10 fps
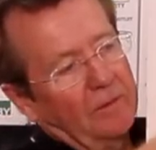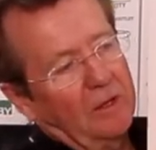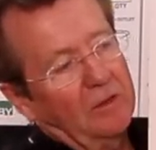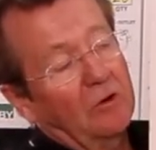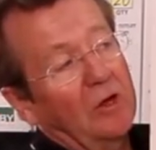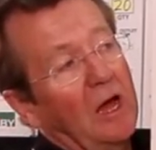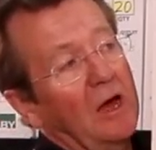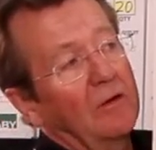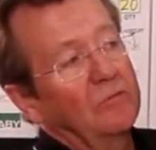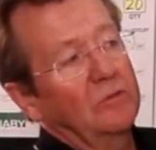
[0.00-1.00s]
And there you
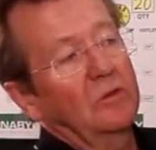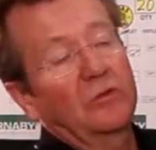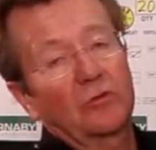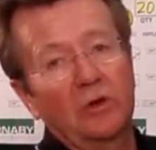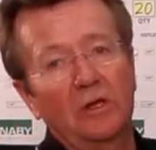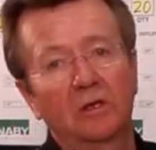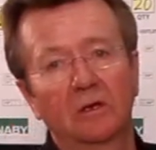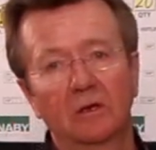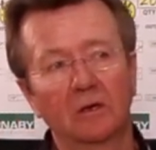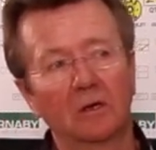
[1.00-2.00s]
have the three
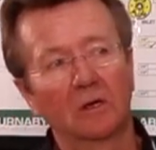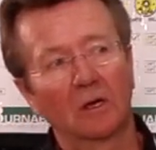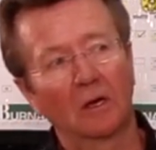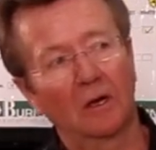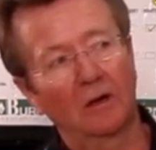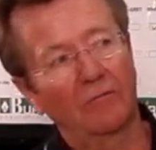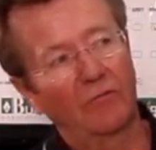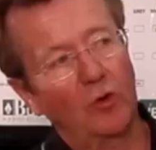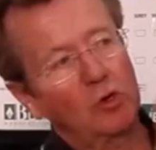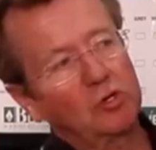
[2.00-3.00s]

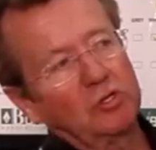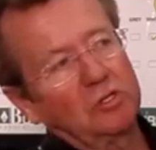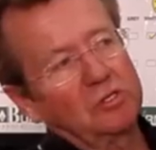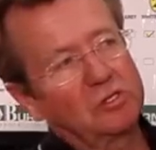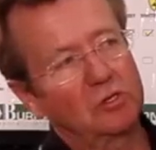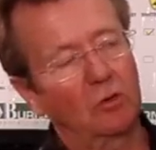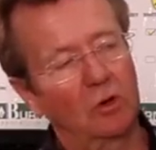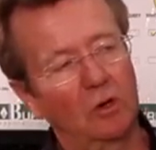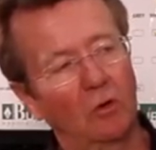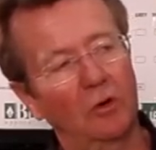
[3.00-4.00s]
versions,
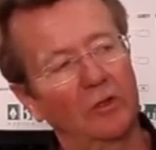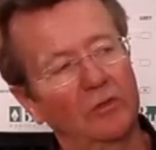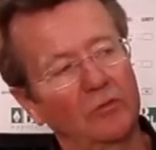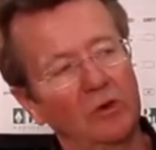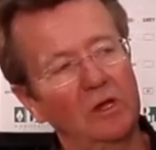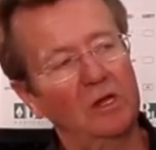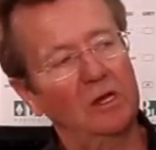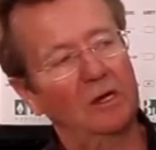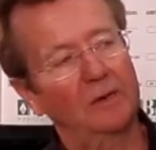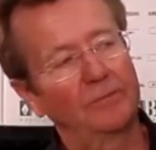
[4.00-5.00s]
or the three
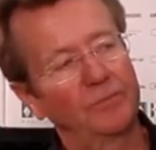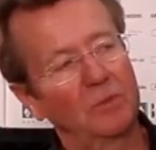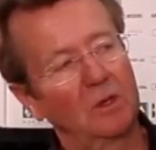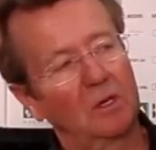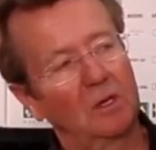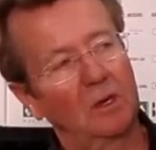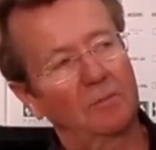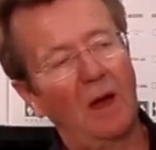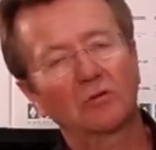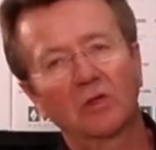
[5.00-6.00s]

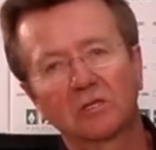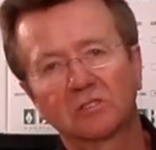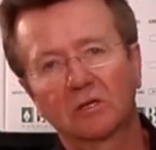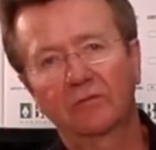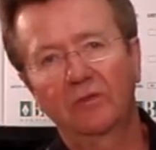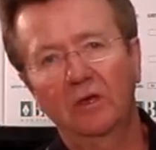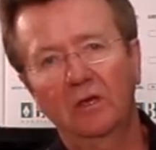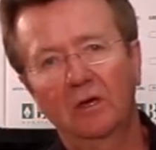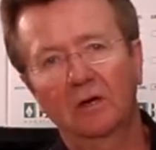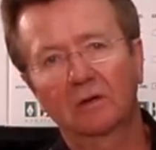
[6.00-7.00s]
mountings of
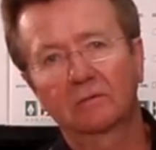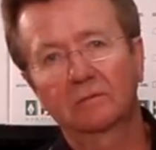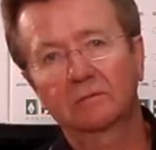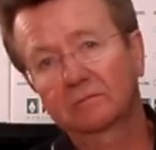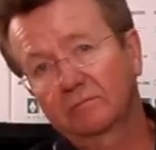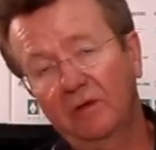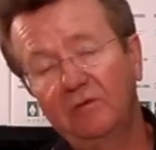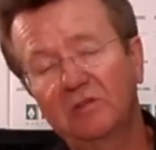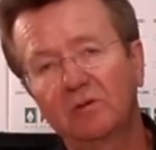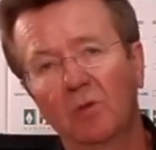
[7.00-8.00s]
the
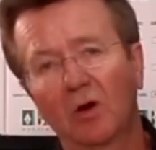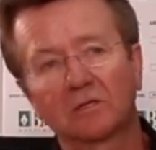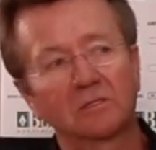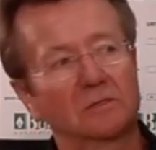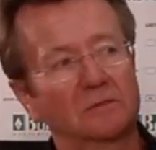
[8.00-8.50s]
PVC box.